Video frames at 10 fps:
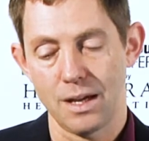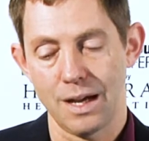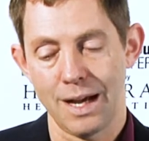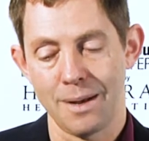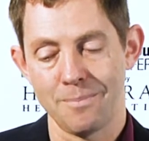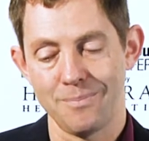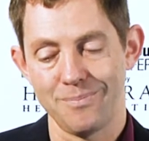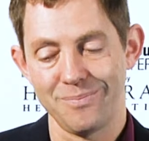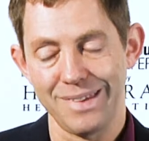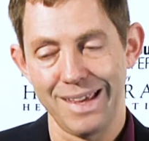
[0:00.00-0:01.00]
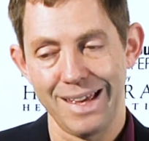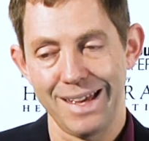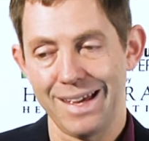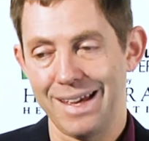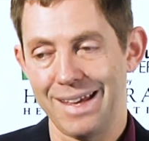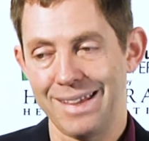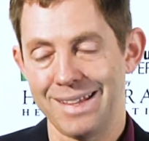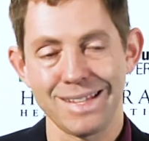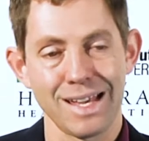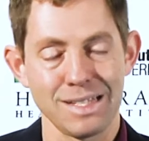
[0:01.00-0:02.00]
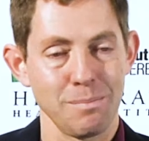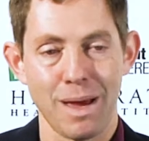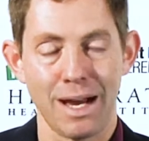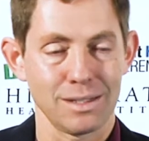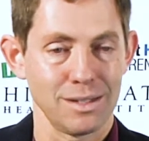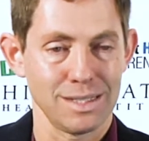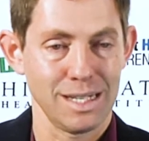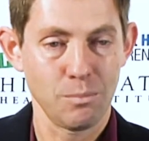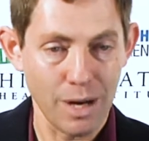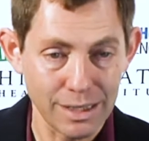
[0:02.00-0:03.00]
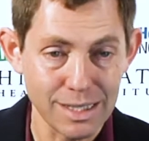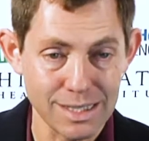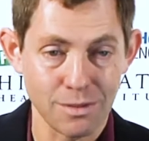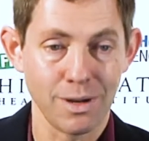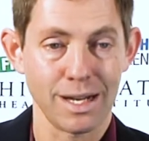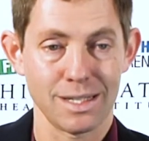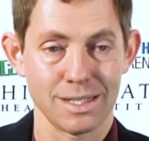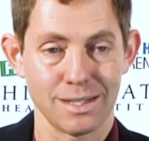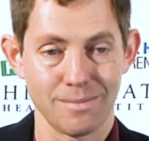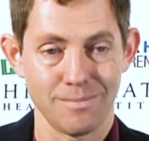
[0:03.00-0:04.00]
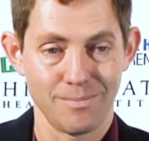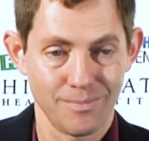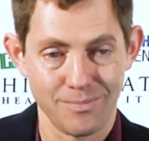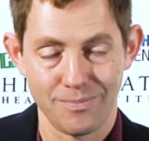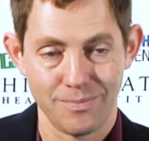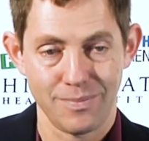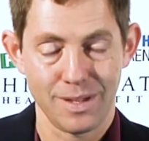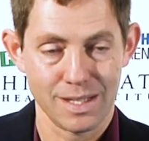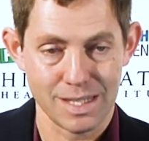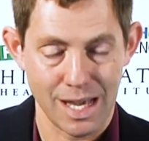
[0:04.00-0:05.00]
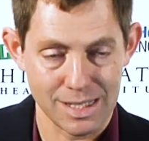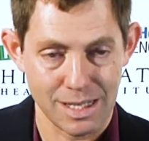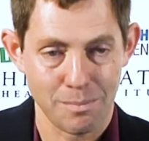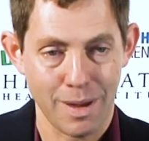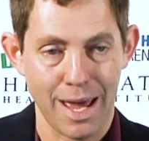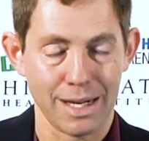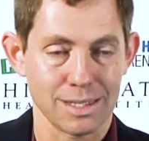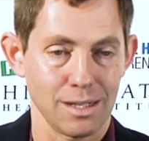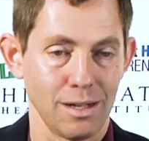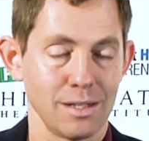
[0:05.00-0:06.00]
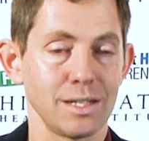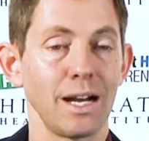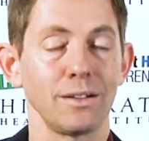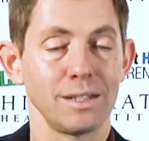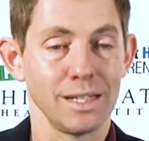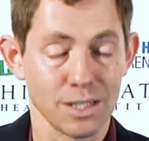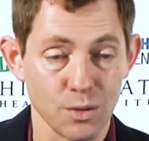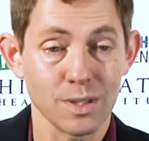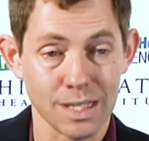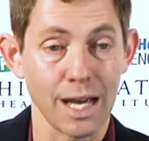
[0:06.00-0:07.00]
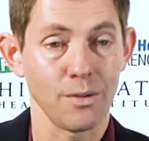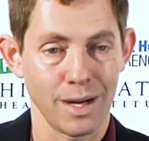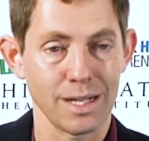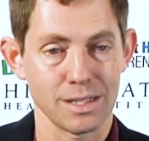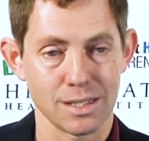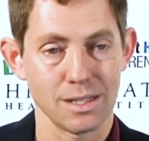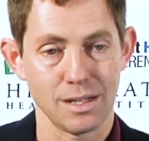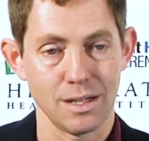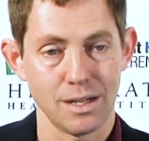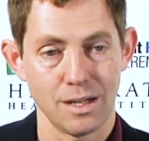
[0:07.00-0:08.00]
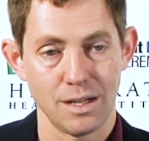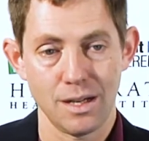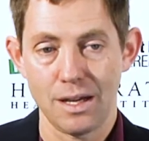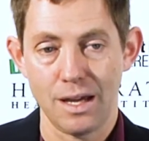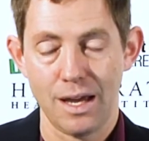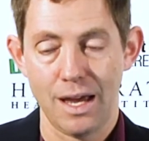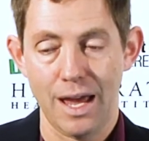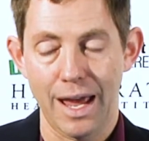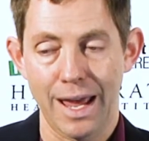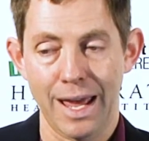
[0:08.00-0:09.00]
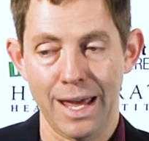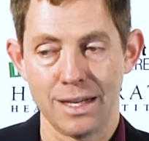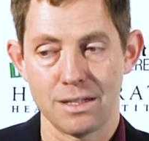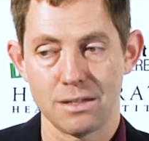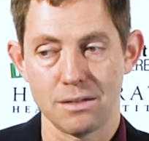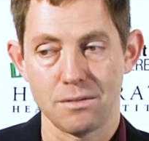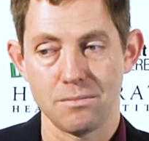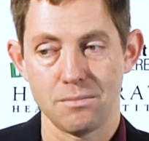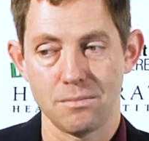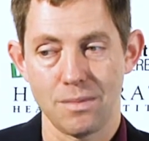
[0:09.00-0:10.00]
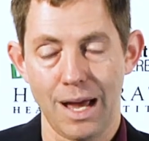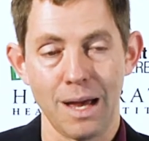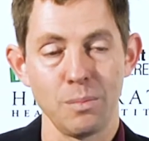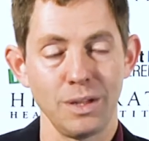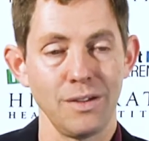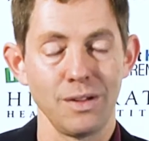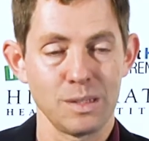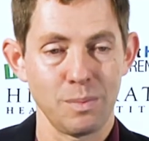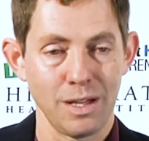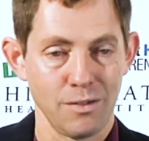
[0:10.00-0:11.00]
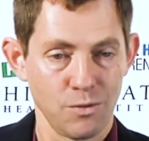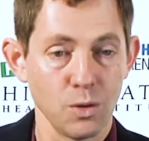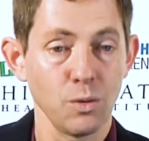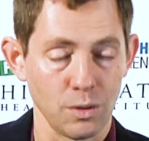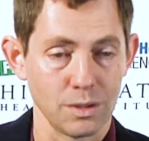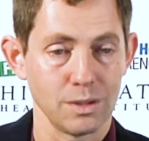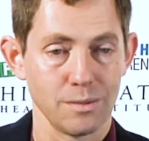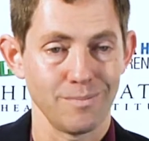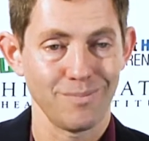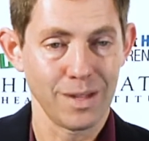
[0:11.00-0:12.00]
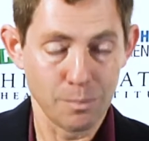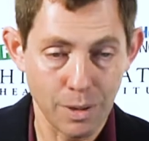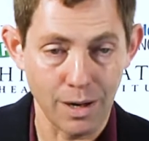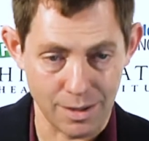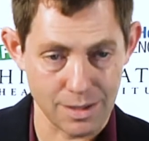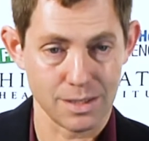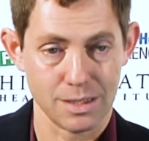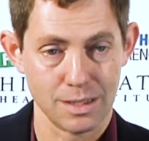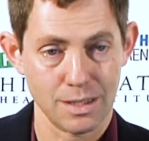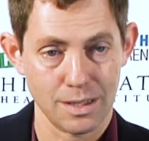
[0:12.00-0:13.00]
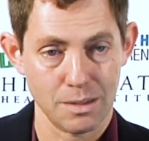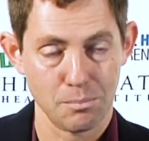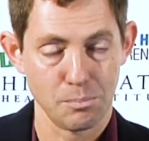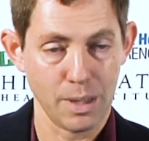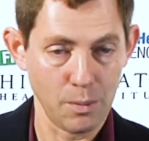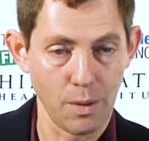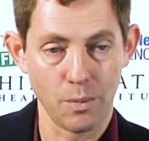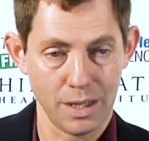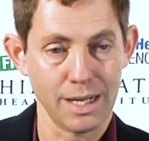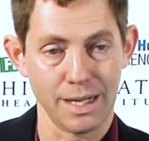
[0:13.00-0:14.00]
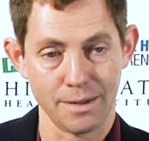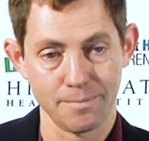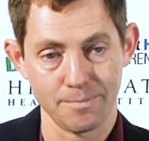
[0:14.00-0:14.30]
um, this has impacts on teen pregnancy rates. This has impacts on child teen suicide rates. And I believe it's being fueled in part by what we're eating,